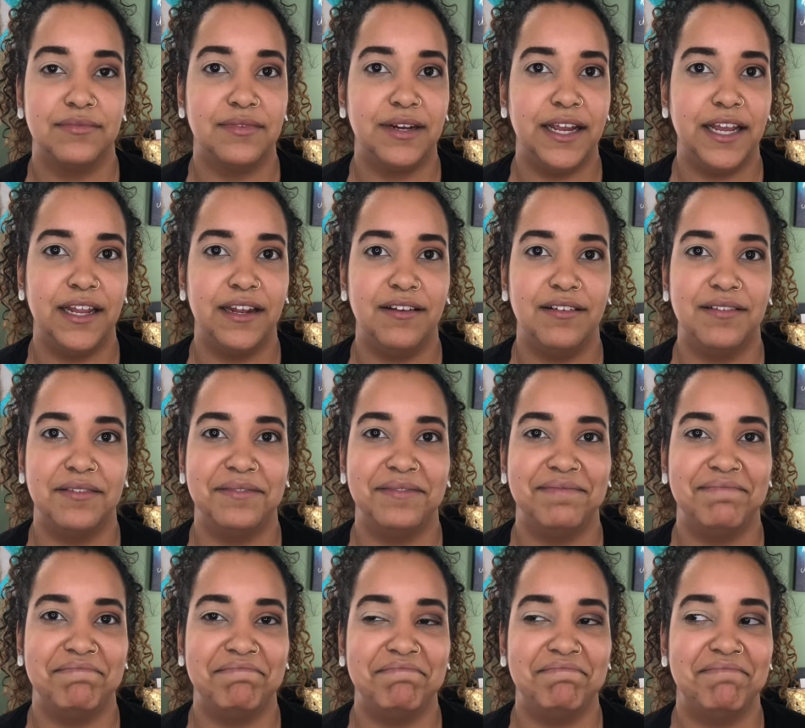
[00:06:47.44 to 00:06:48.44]
right?
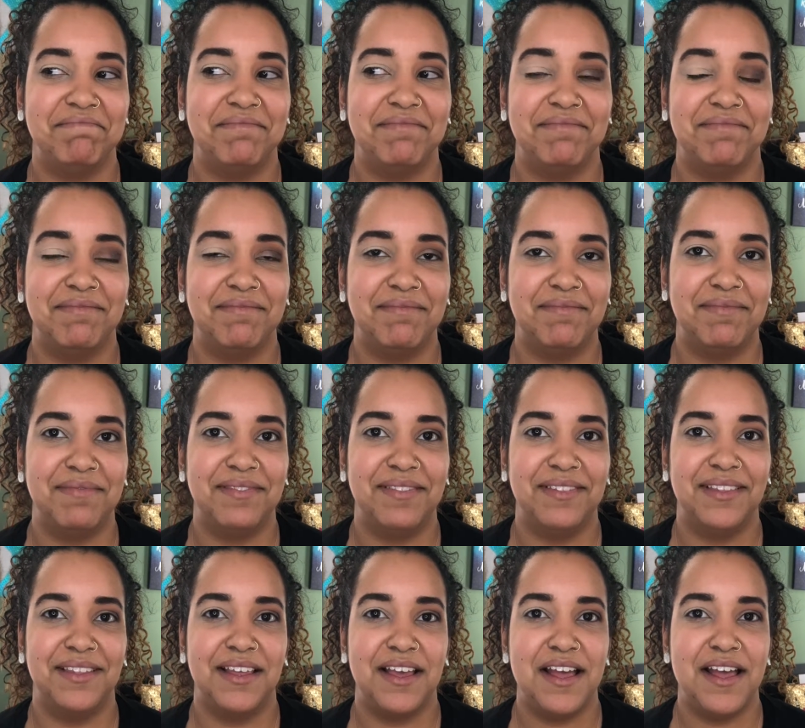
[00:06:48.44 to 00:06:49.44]

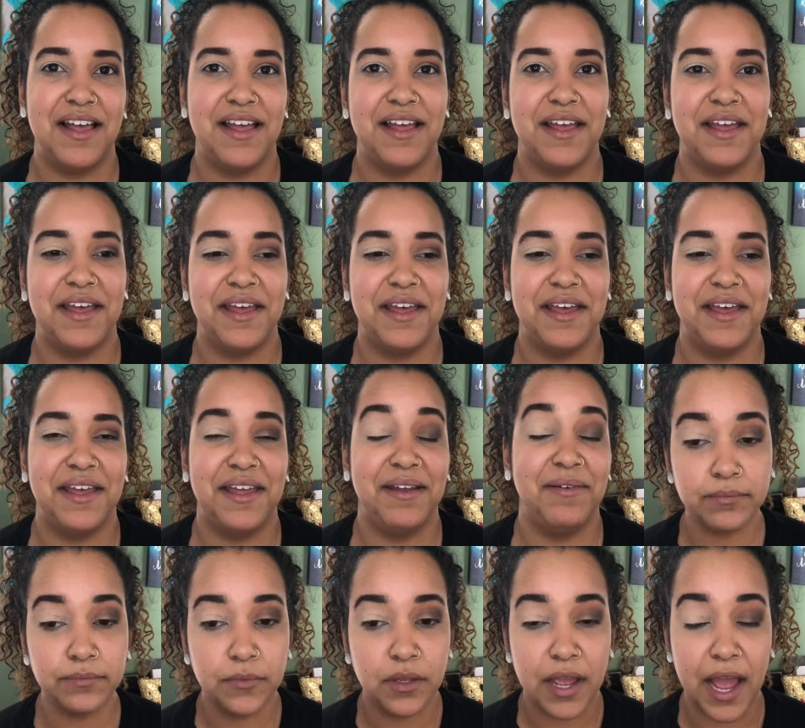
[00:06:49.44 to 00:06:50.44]

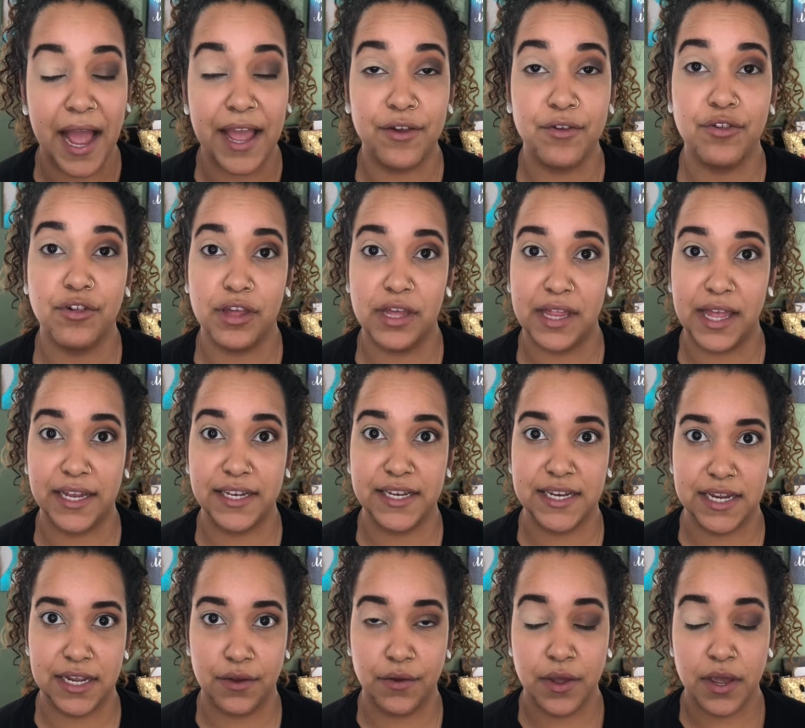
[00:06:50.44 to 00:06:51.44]
I usually like
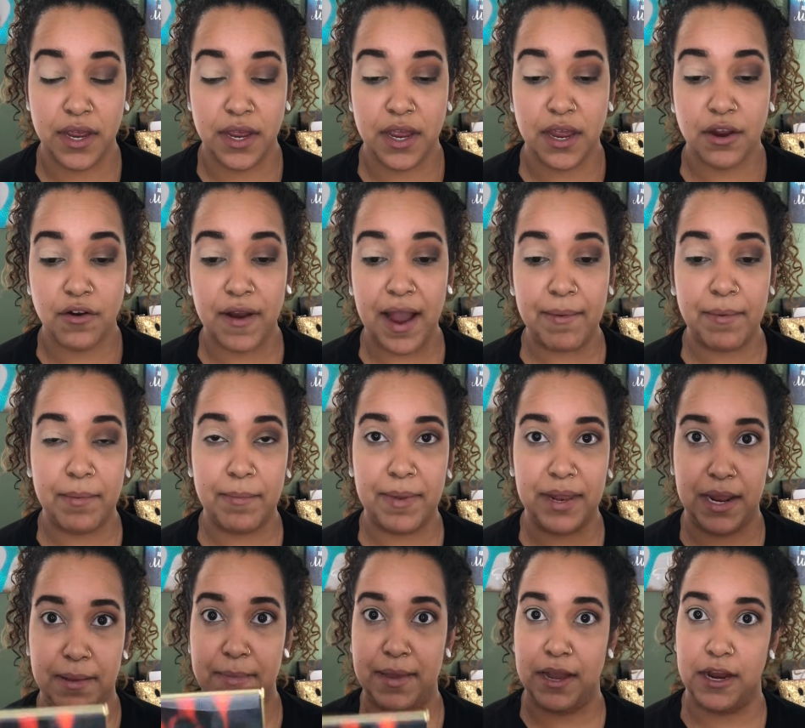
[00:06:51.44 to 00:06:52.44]
to grab a
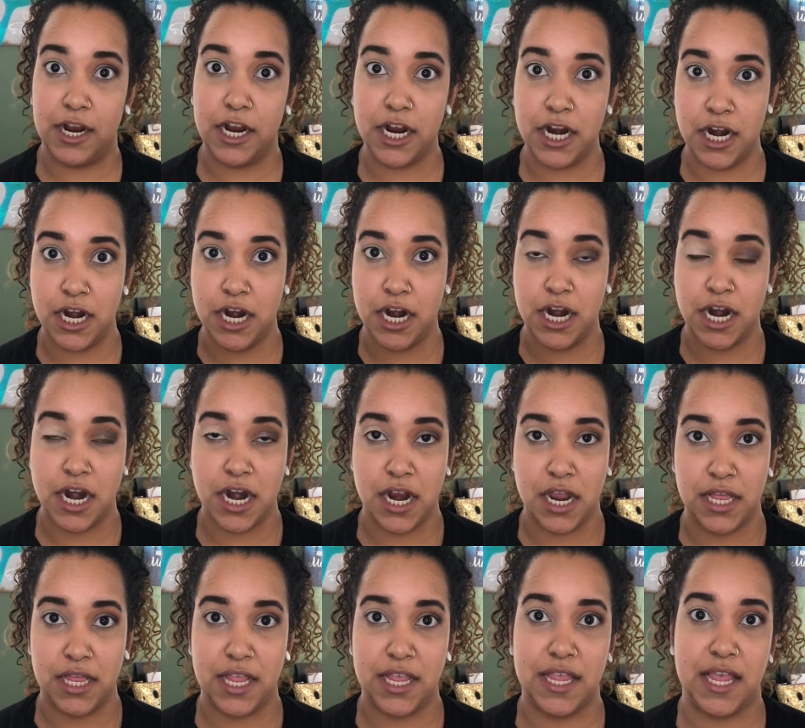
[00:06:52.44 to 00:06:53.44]
mini mirror.
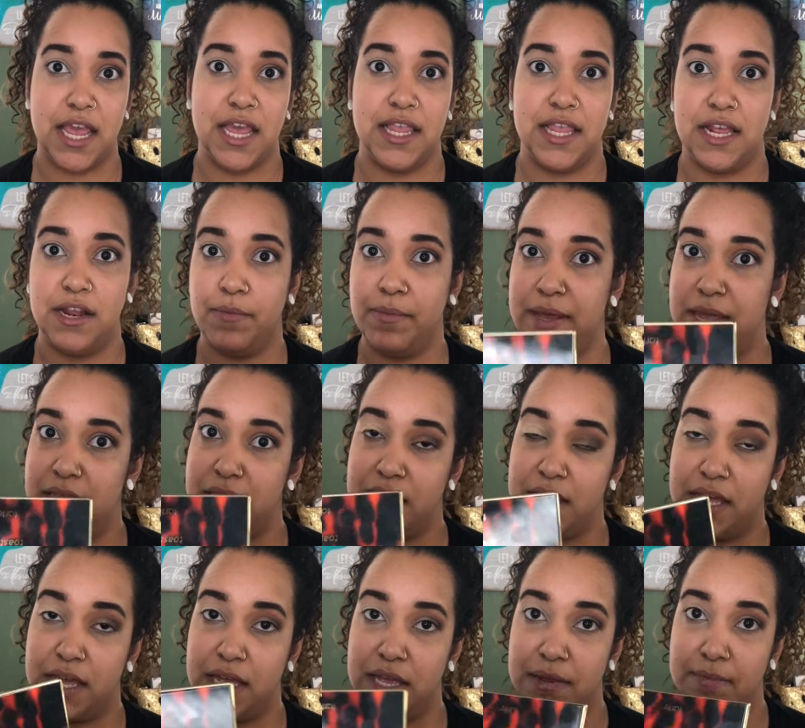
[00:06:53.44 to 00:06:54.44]
In this case, it'll be
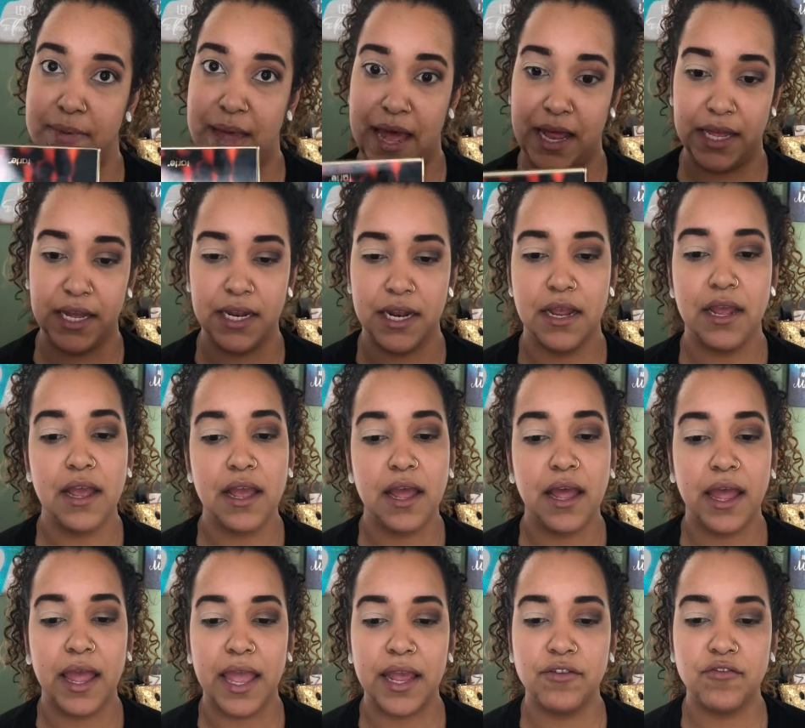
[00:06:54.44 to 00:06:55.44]
the palette,
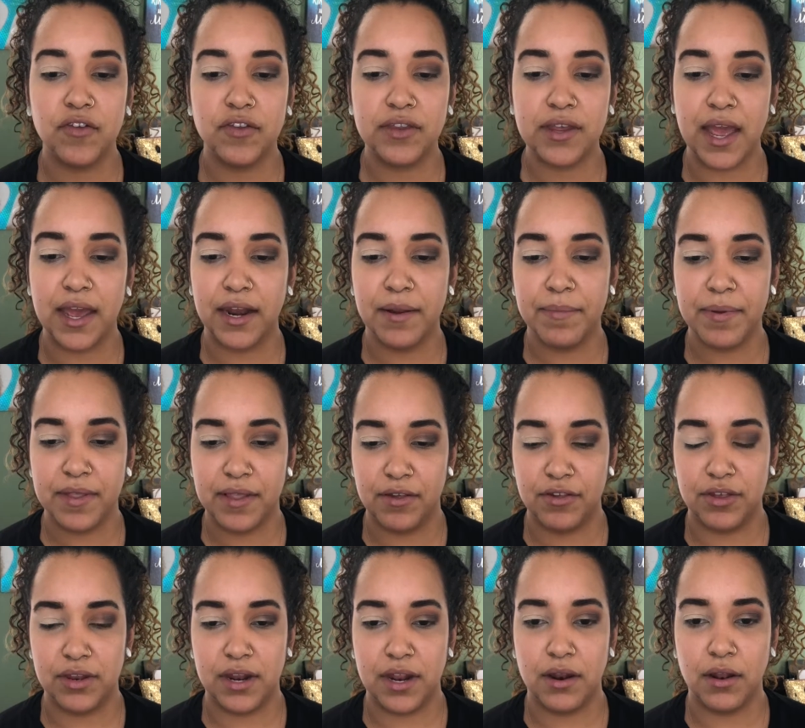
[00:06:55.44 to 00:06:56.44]
and just kind of
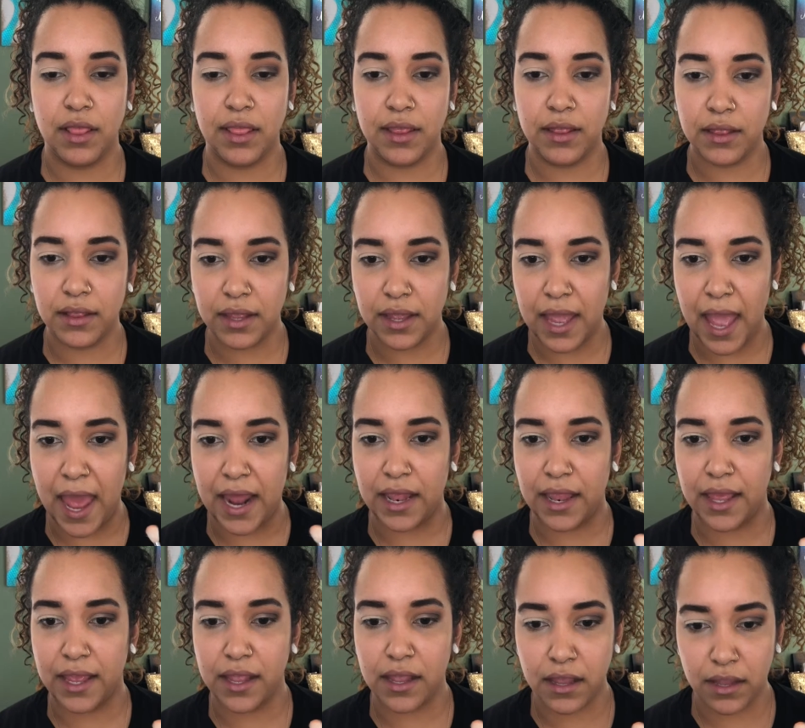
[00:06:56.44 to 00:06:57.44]
position it at
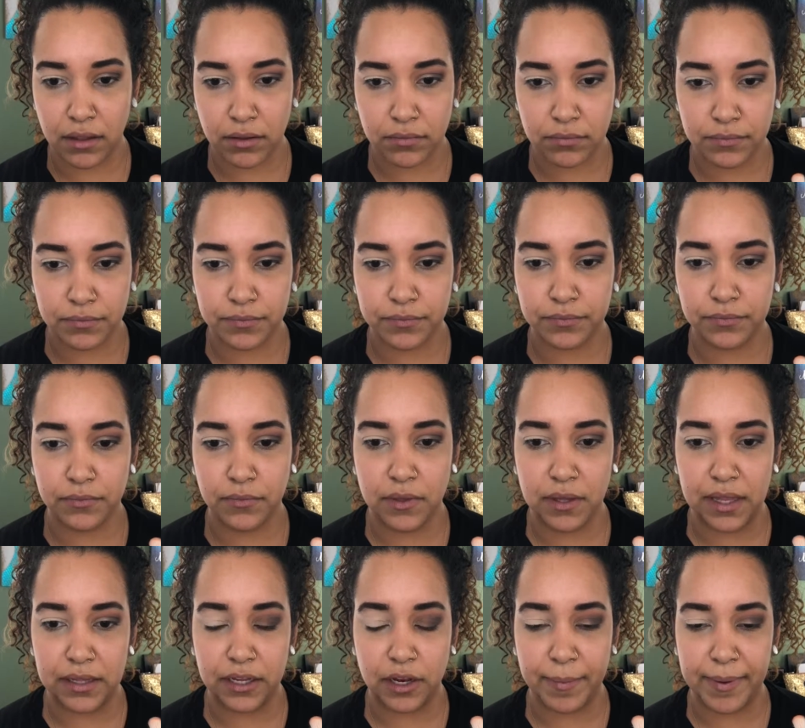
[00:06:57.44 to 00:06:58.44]
a
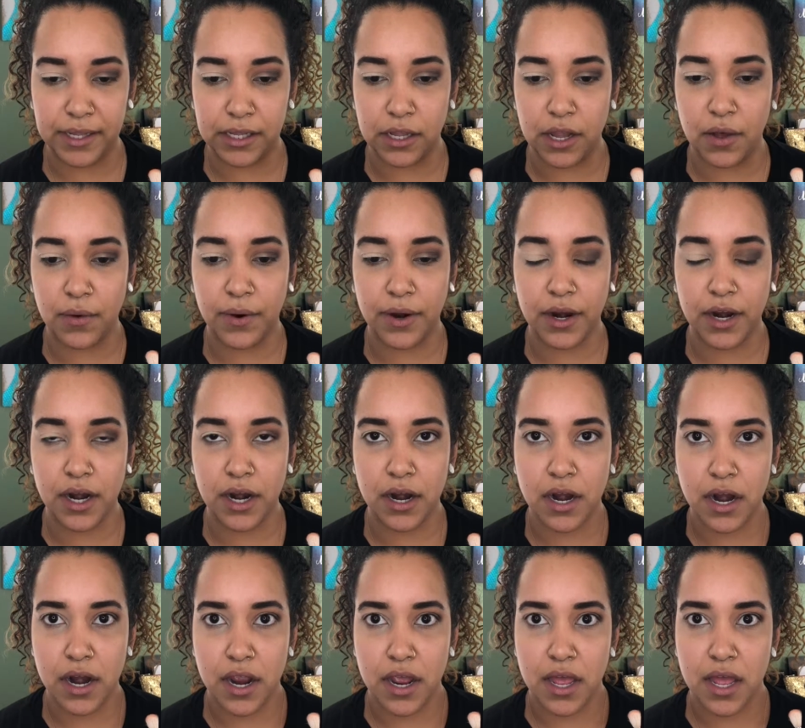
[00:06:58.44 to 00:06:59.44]
little bit lower
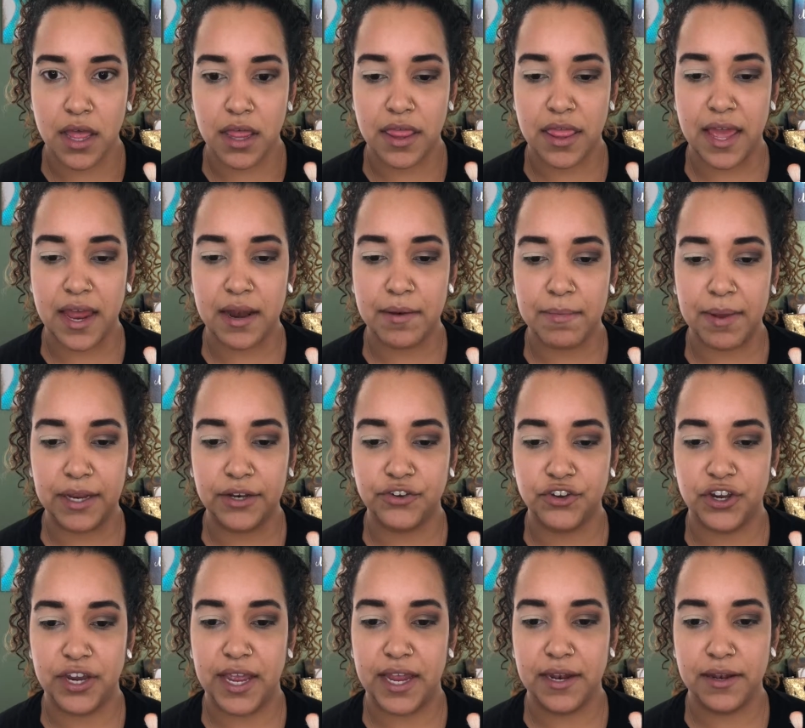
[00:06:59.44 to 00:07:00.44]
than my
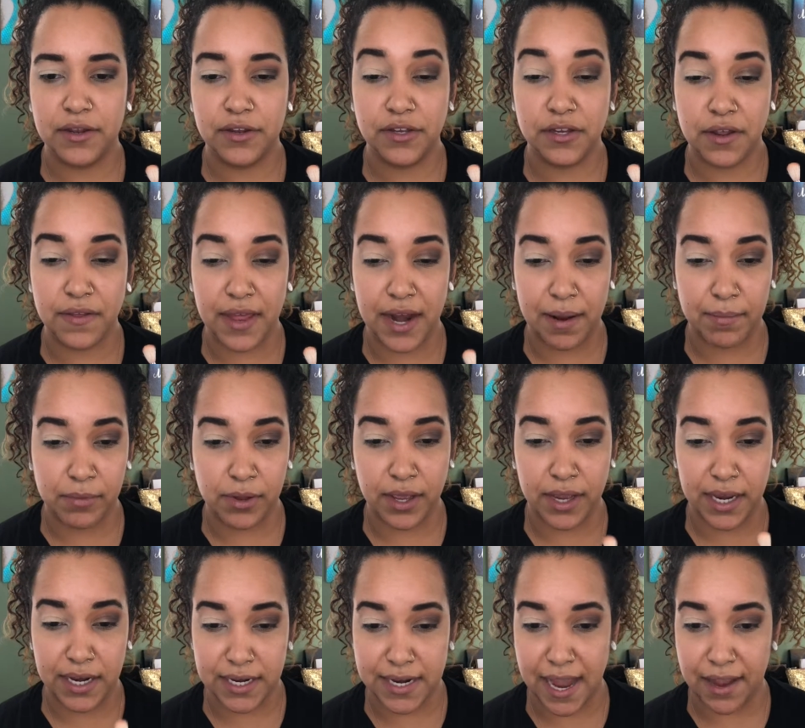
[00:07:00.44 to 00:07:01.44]
chin, so that I'm
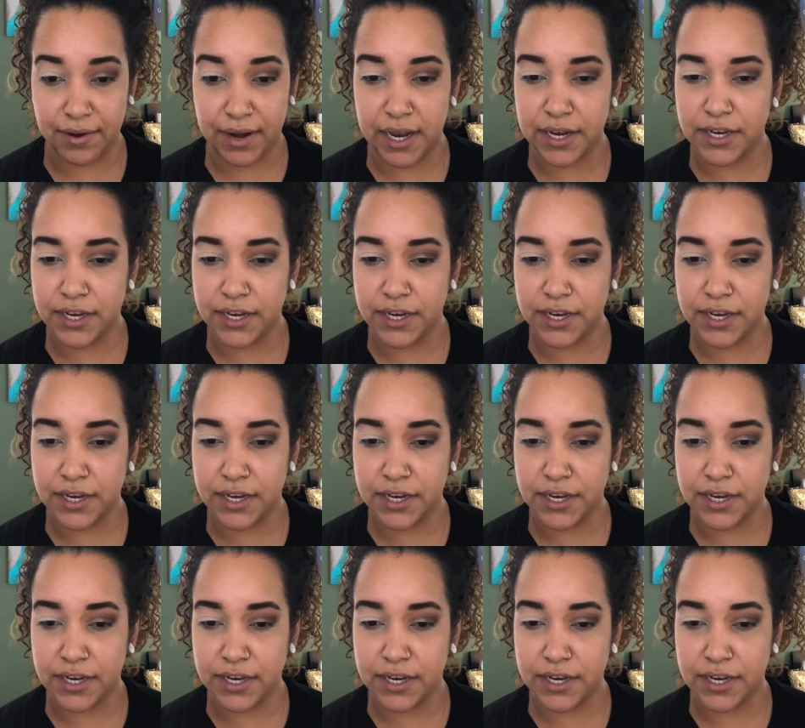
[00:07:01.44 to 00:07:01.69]
looking down